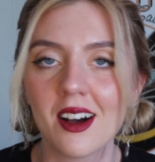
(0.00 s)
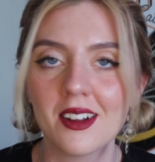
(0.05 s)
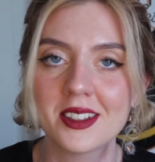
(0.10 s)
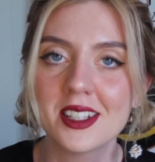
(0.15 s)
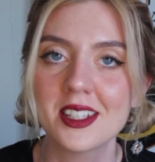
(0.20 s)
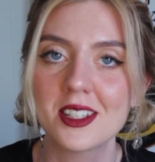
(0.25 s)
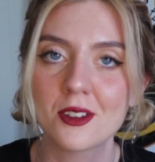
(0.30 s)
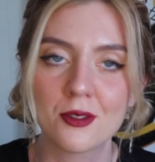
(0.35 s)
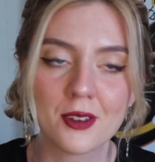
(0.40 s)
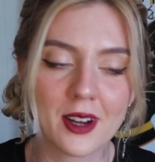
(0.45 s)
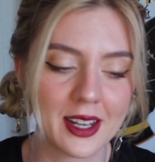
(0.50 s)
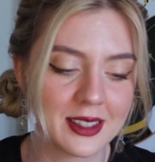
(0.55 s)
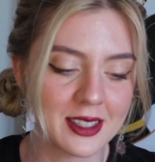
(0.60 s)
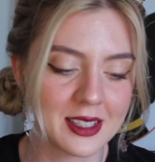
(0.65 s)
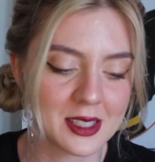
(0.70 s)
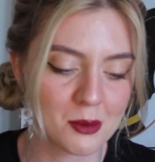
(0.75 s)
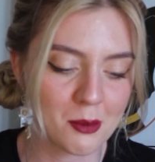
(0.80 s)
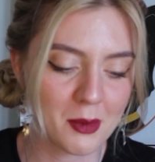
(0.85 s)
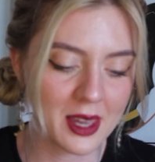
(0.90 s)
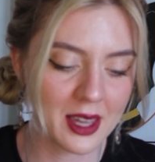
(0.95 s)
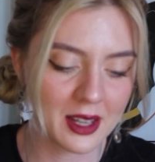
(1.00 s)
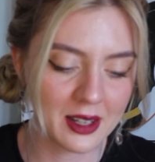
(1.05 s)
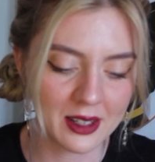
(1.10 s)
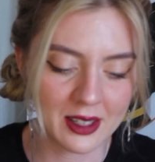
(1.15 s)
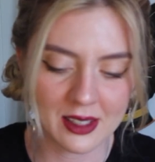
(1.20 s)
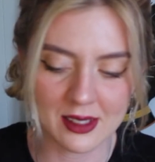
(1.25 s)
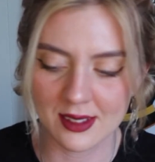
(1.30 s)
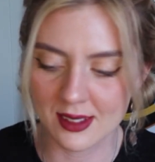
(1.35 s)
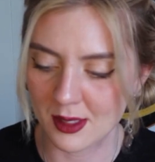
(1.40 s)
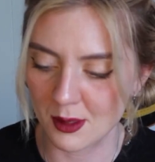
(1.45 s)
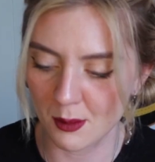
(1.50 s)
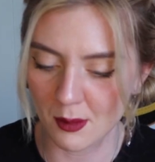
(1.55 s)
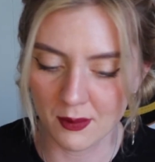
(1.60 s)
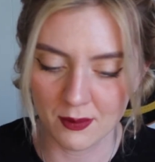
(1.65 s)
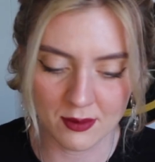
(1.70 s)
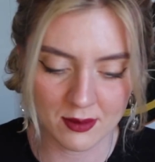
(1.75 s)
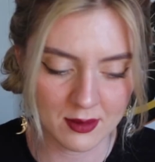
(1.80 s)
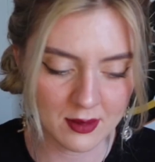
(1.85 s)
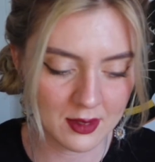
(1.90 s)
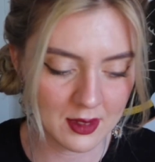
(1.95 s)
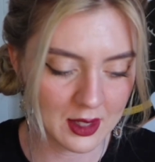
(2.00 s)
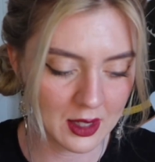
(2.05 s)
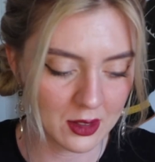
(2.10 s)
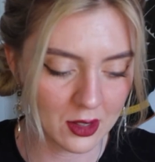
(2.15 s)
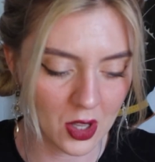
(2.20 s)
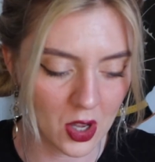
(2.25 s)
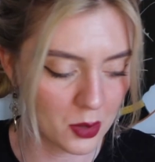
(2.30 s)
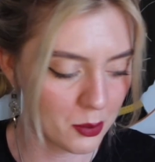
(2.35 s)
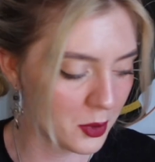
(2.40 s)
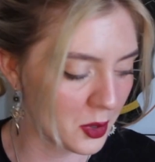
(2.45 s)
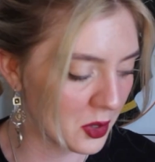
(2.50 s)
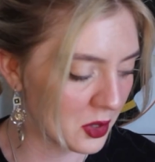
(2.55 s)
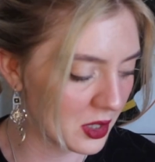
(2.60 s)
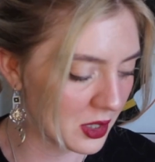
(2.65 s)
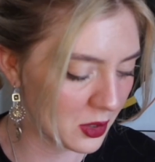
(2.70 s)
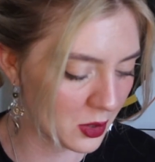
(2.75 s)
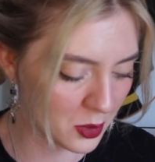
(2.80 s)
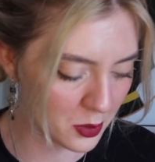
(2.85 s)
I'll need to find this man his lawnmower